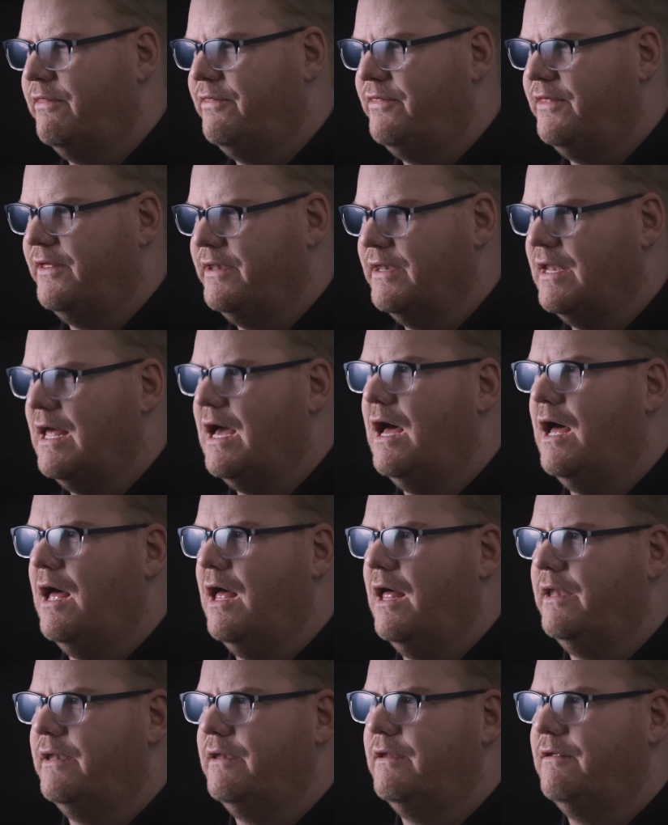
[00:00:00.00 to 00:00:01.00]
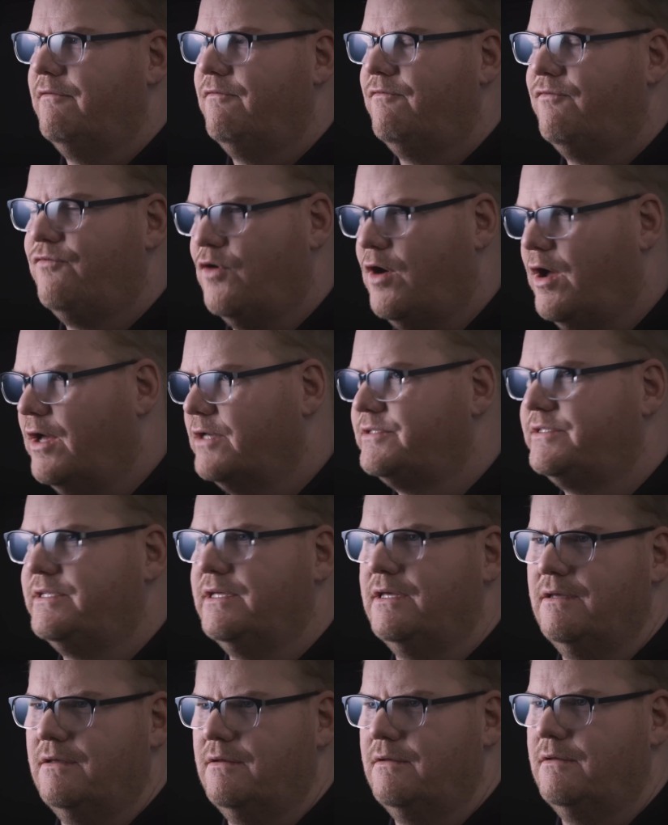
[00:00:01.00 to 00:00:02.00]
the
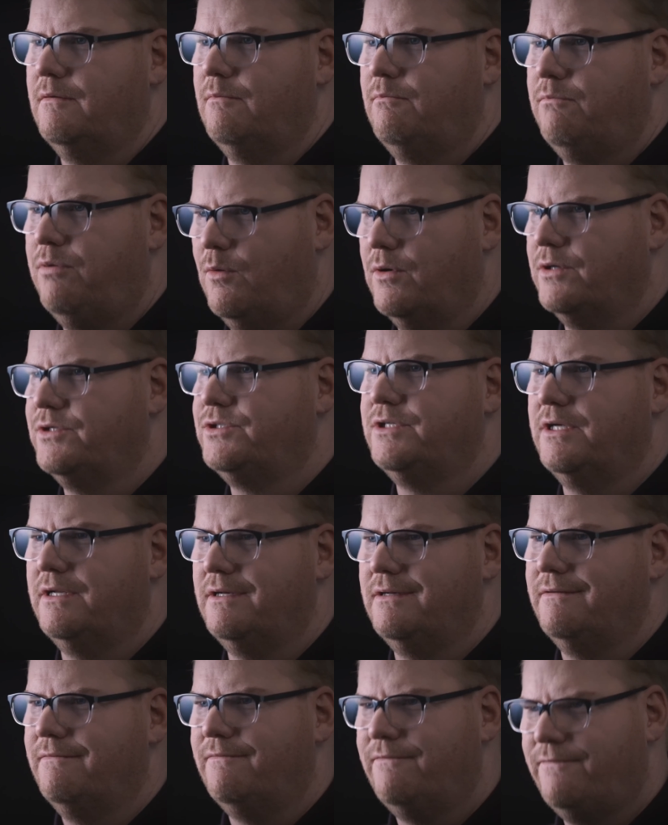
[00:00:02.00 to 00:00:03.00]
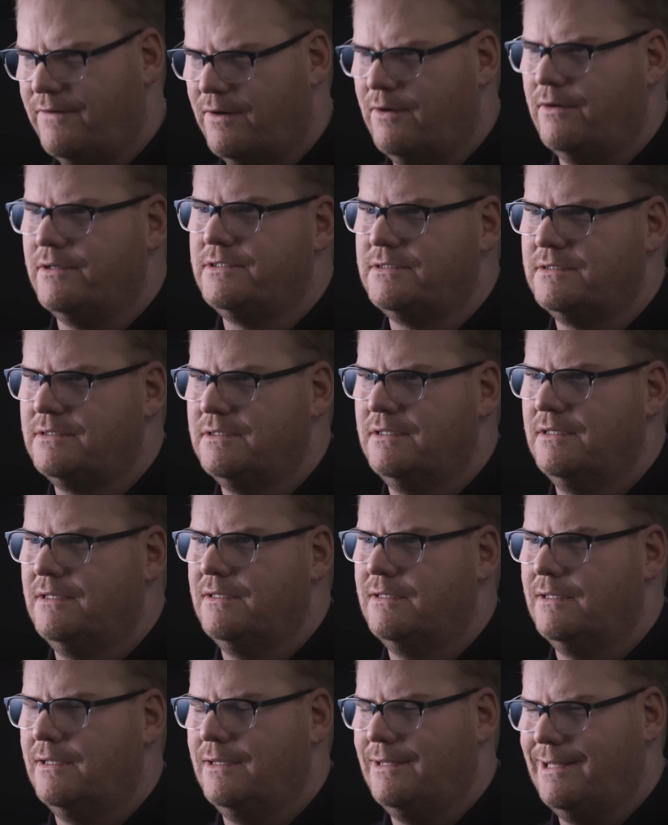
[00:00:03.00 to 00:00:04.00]
non-frosting portion first,
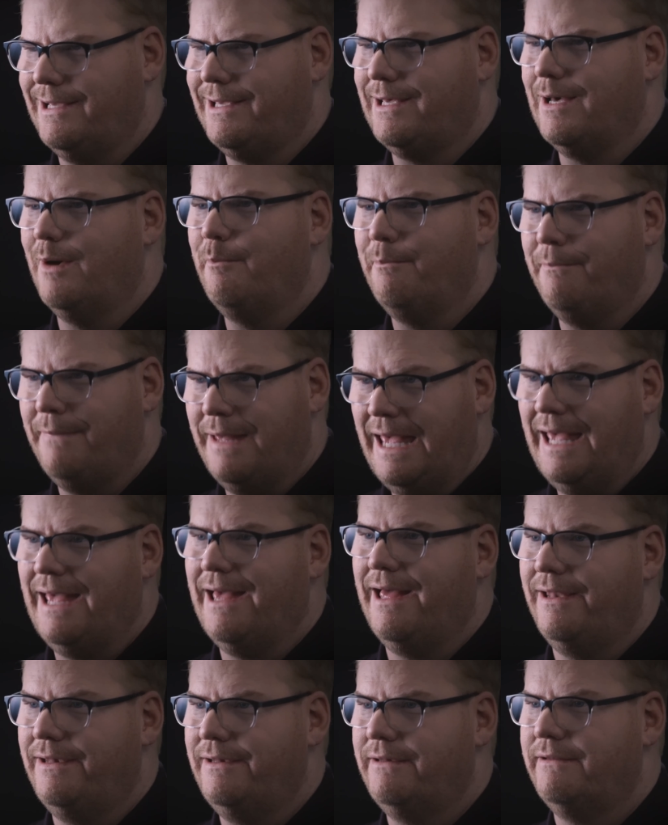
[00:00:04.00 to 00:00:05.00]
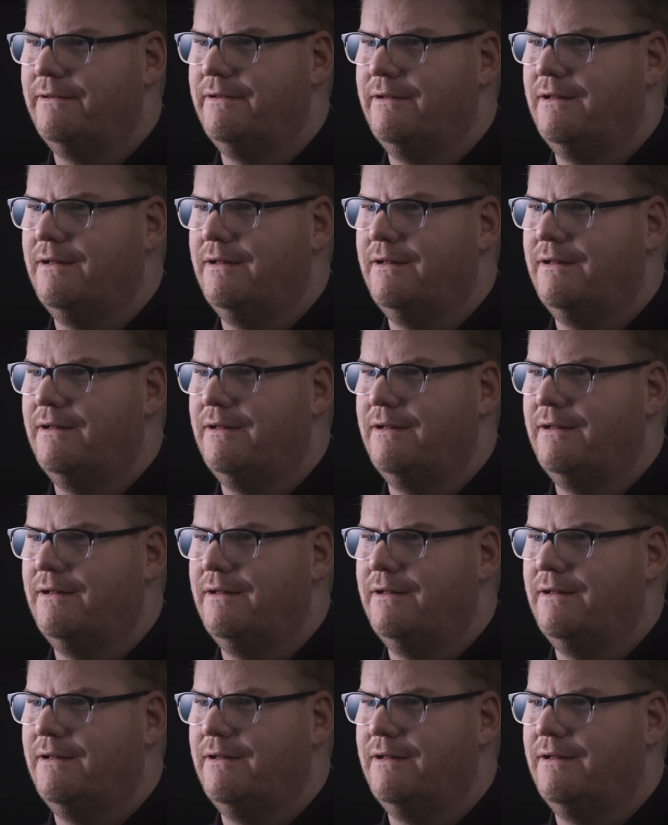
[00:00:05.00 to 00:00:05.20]
like a man,